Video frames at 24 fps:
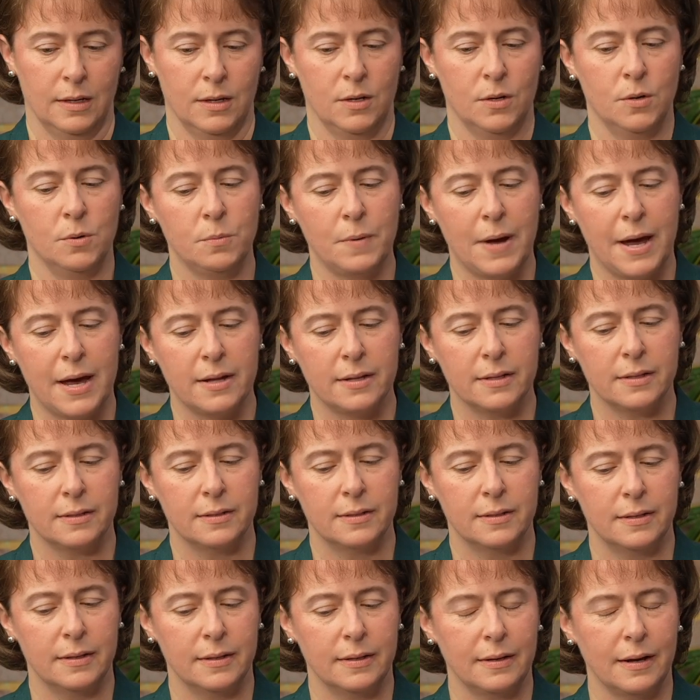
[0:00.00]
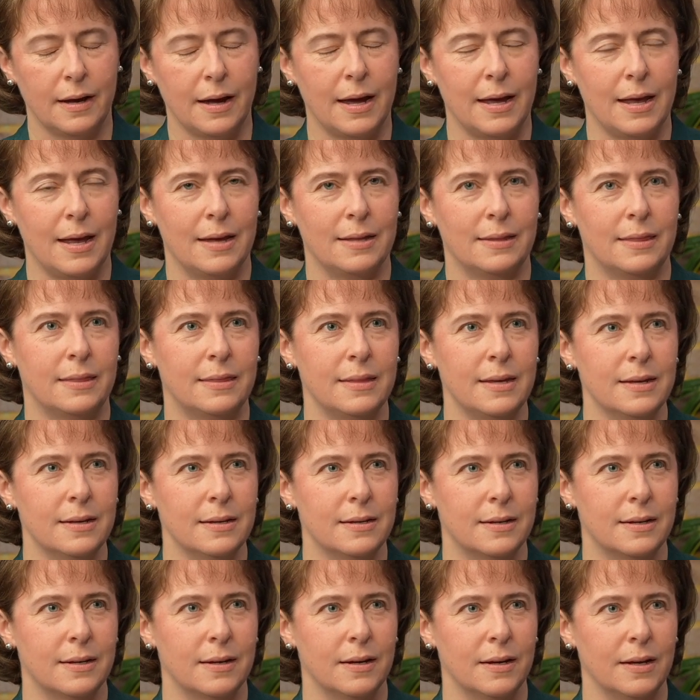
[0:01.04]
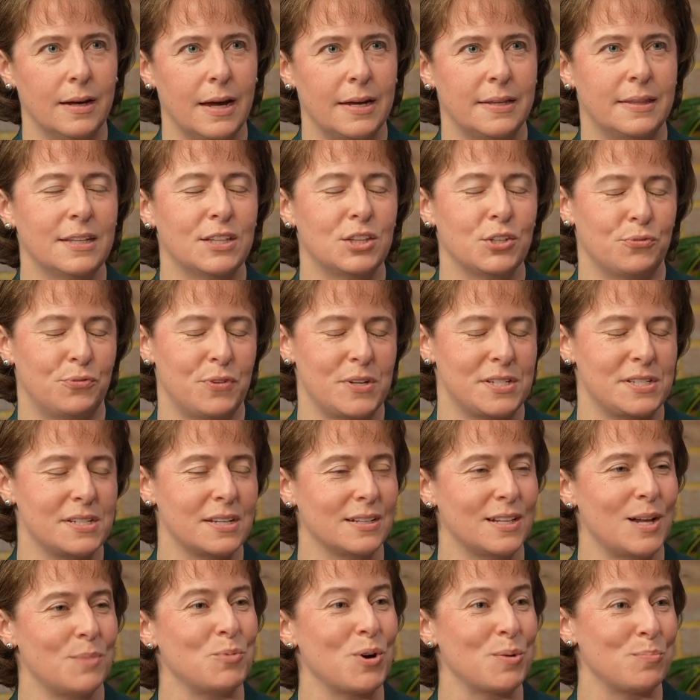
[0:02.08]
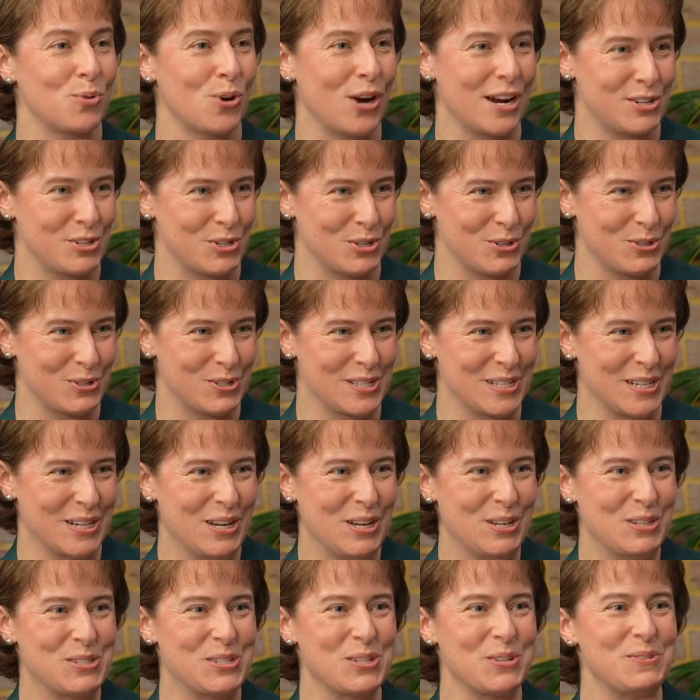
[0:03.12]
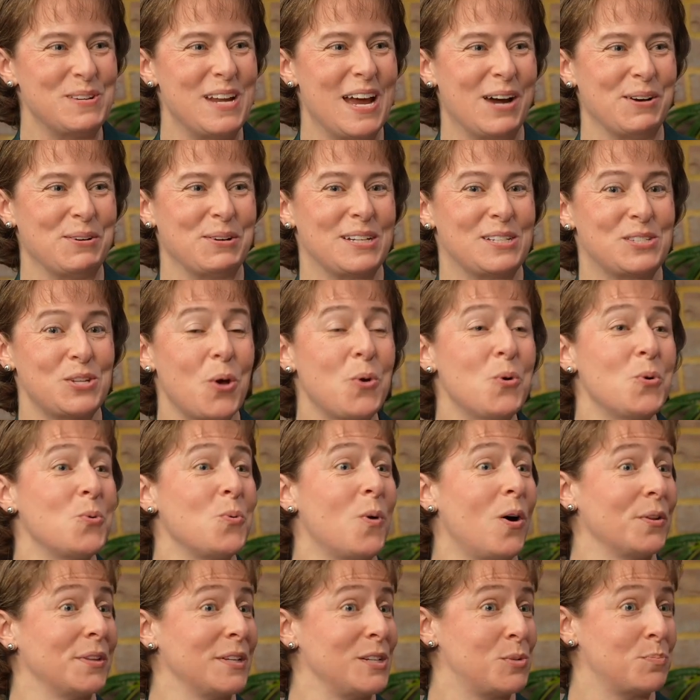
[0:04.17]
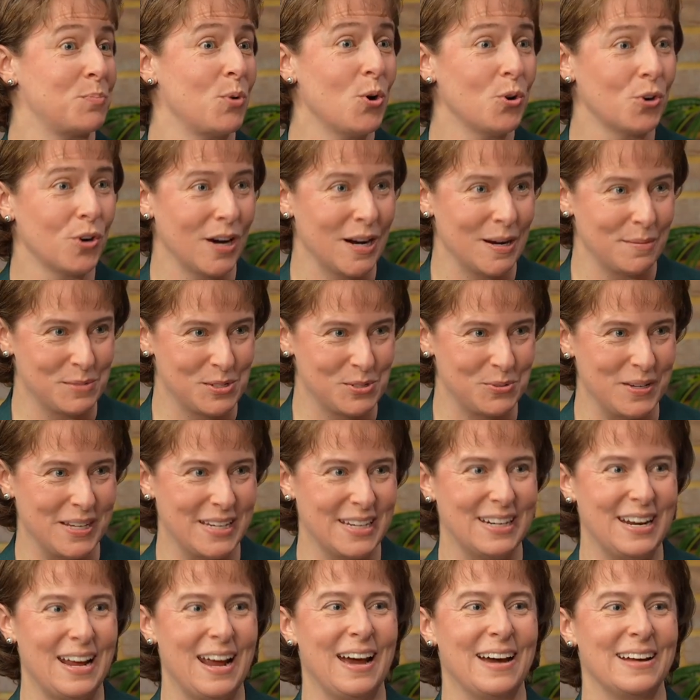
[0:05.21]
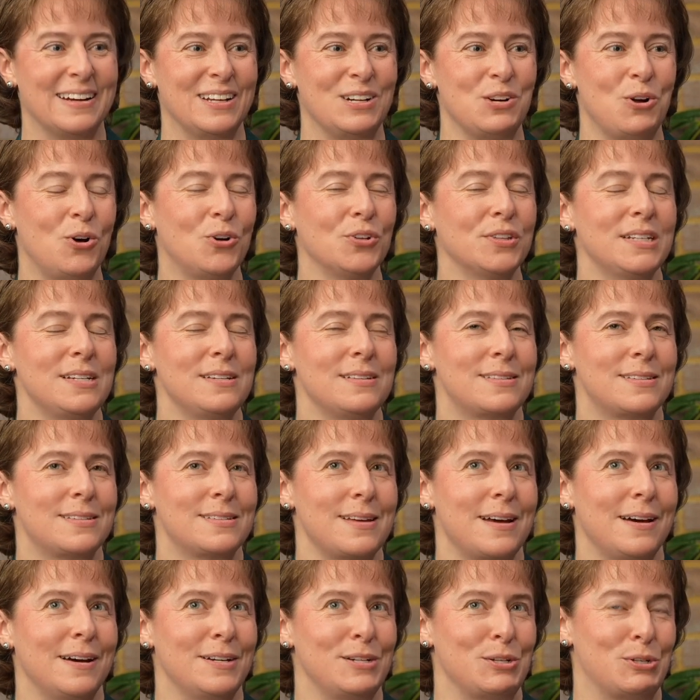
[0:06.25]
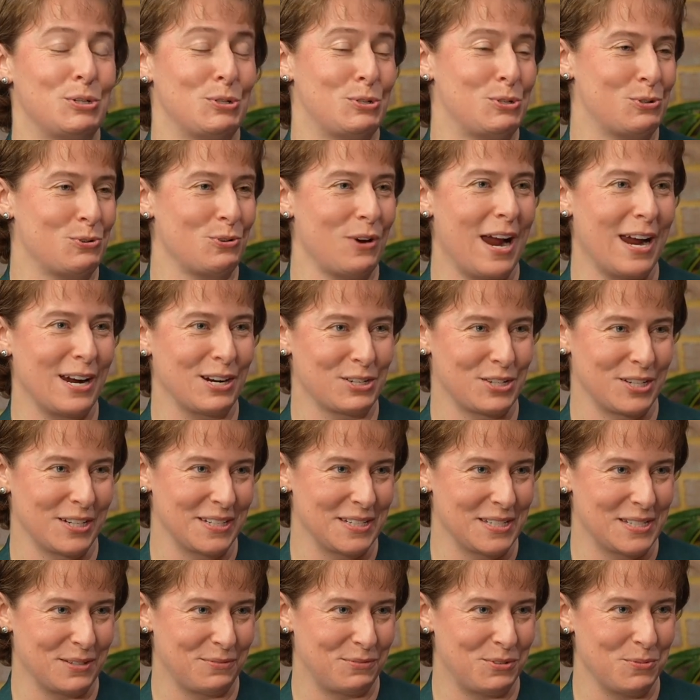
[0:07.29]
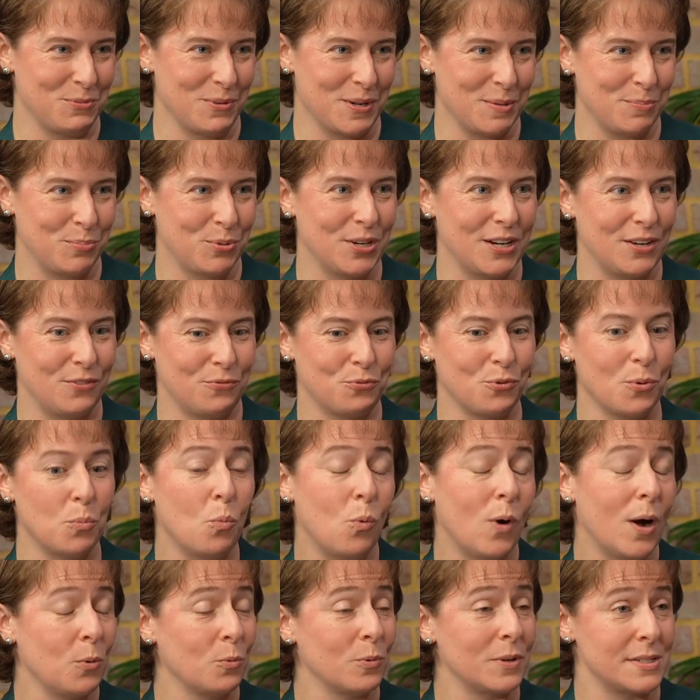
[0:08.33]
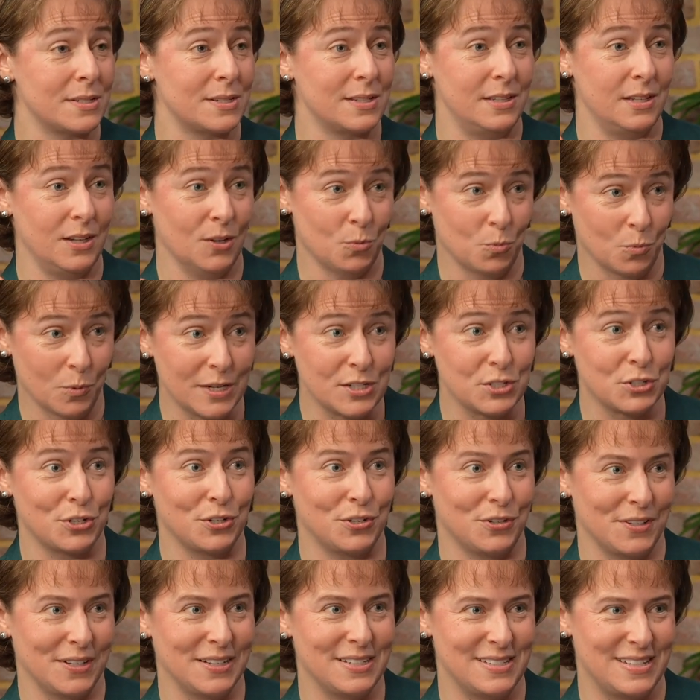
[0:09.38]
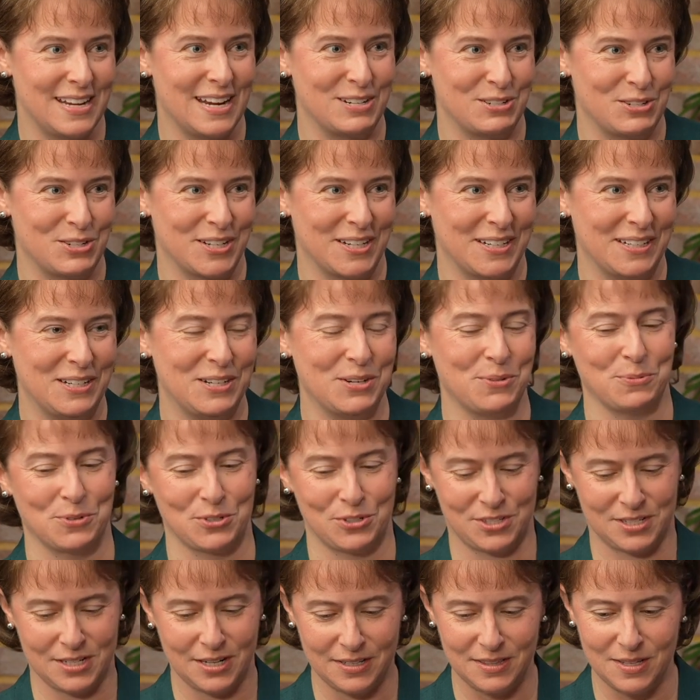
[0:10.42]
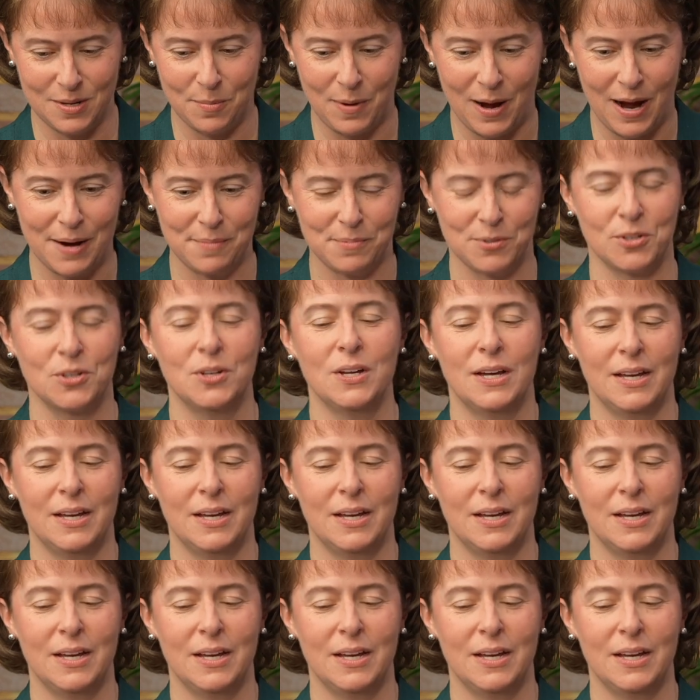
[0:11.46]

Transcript: Well, I think they're facing a lot more pressures. So now it's, all these programs we can add on, all these distractions, if you want to put it, from what was the original intention. We're studying the Bible,